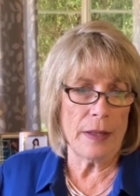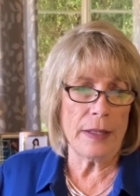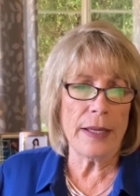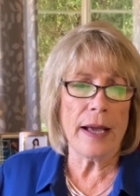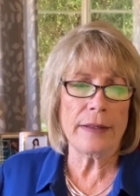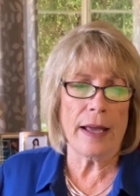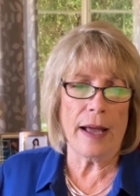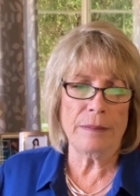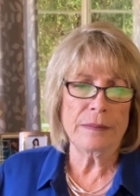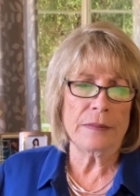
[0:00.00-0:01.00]

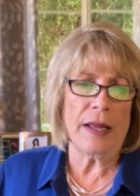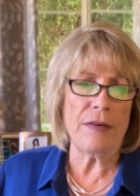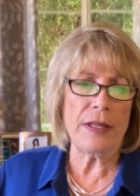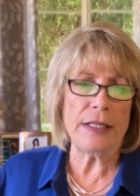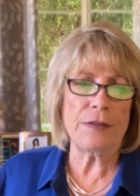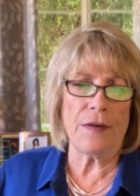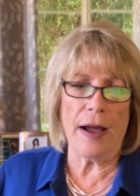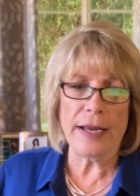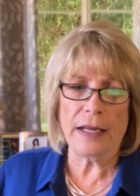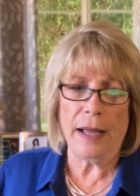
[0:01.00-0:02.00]
Yeah, everything's
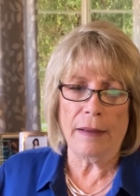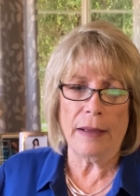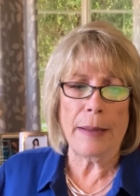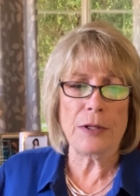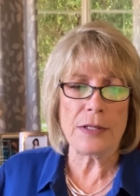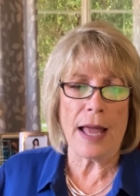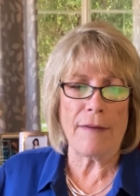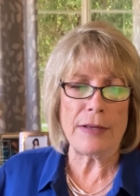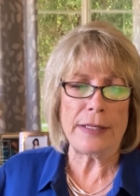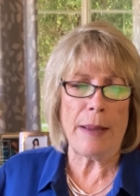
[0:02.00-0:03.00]
fine. I'm just
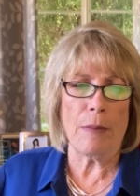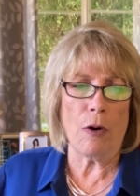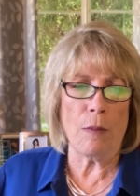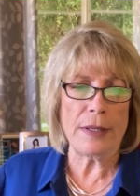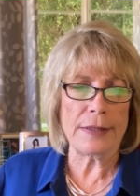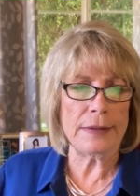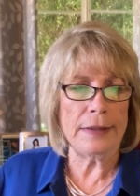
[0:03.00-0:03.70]
having a moment.